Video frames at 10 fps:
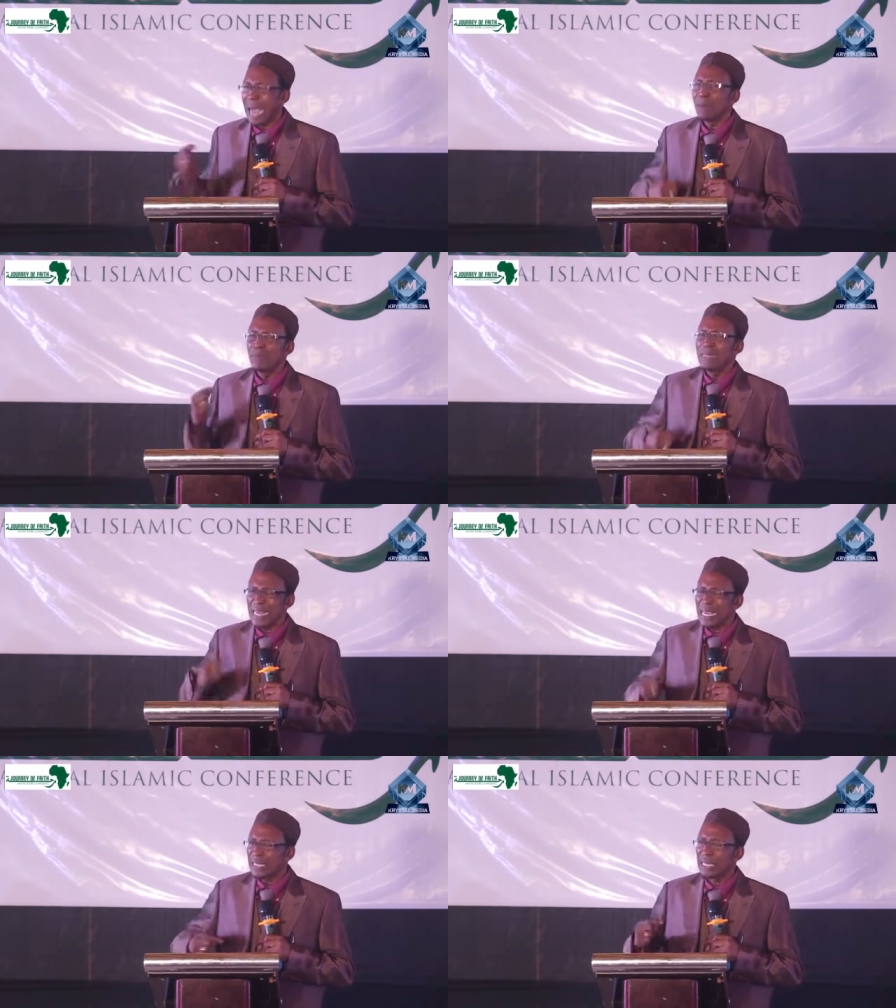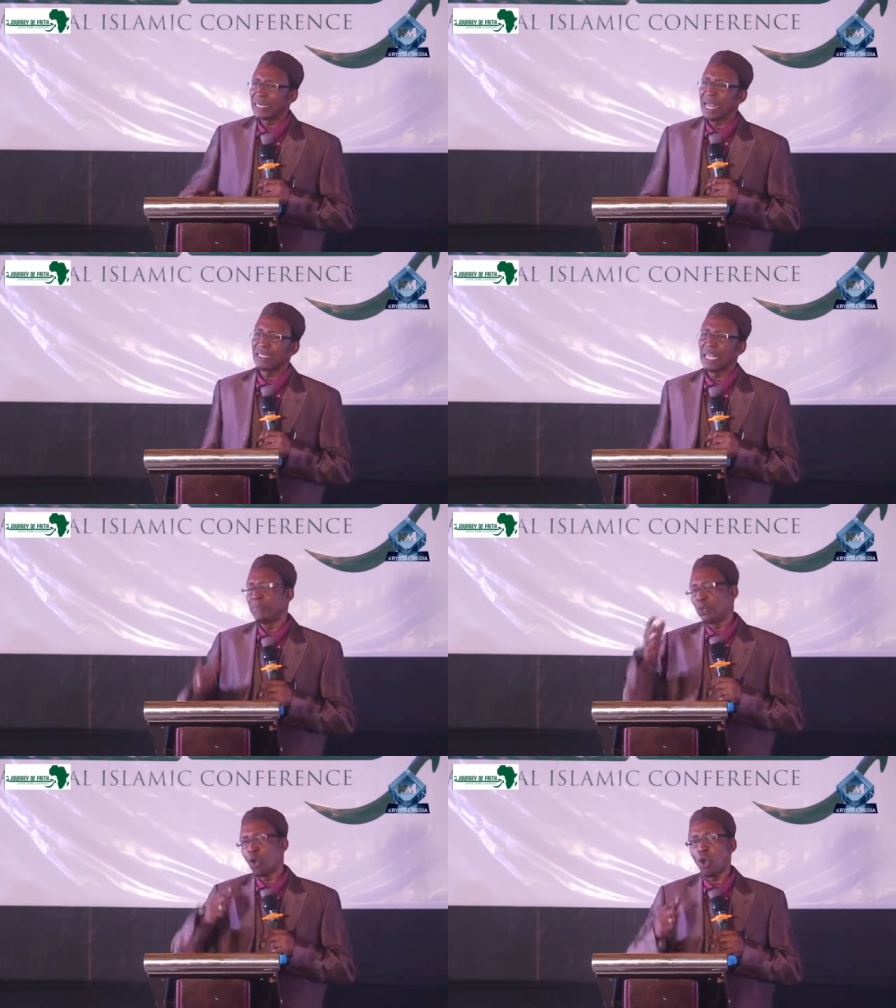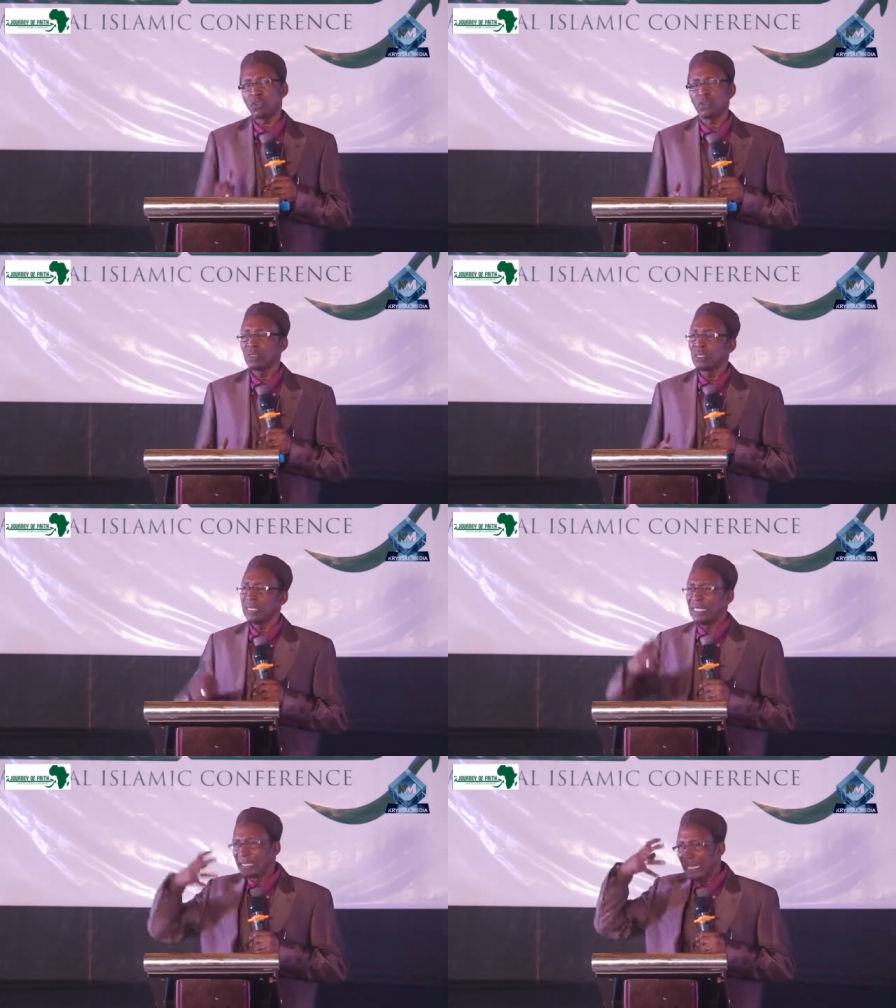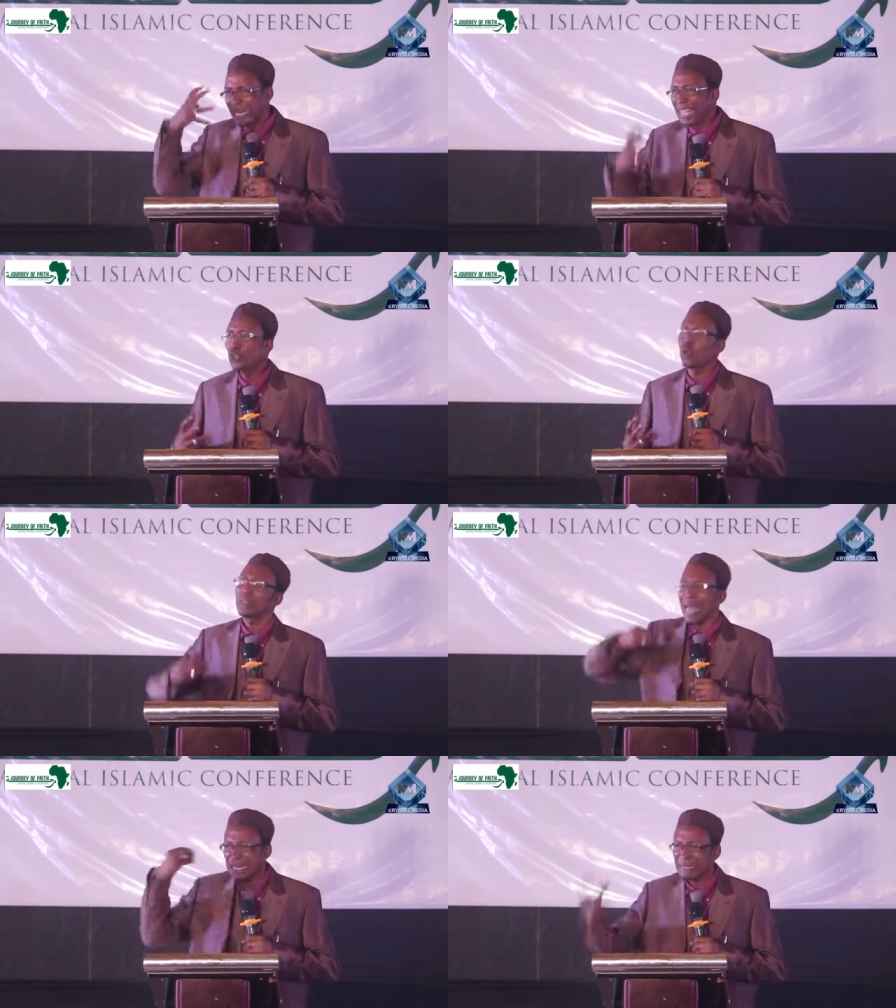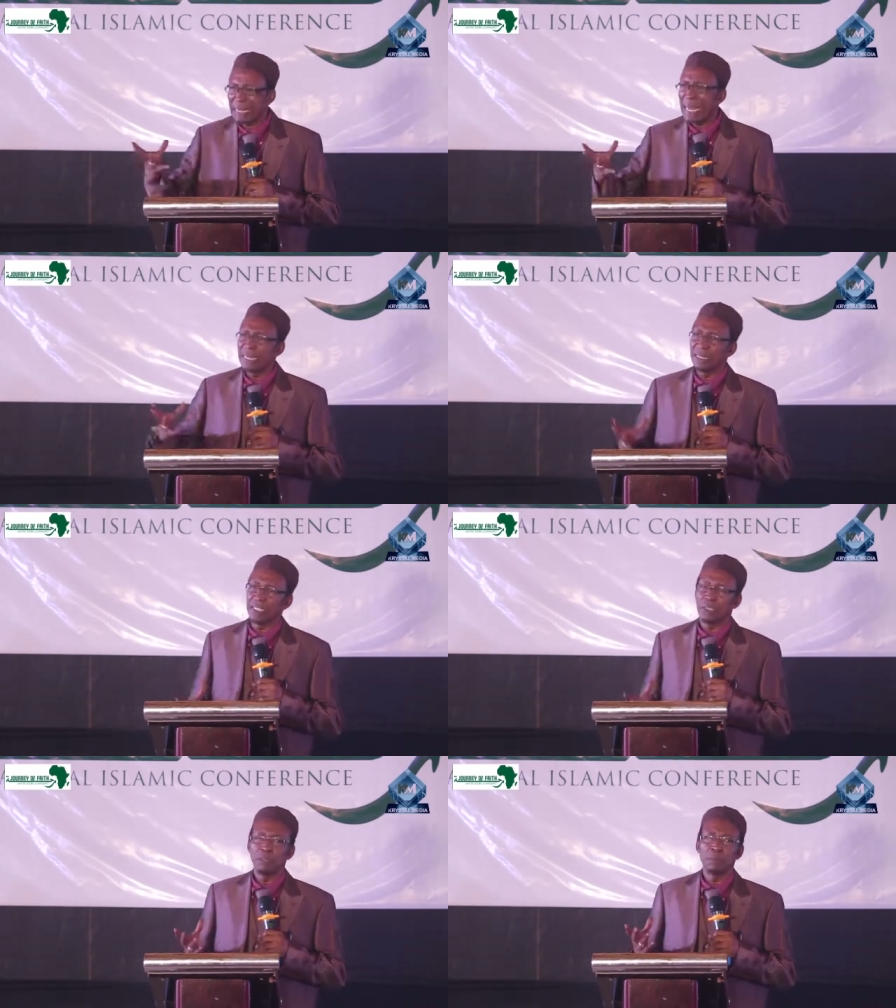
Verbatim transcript: I'm thinking like that because intellectuals are saying it.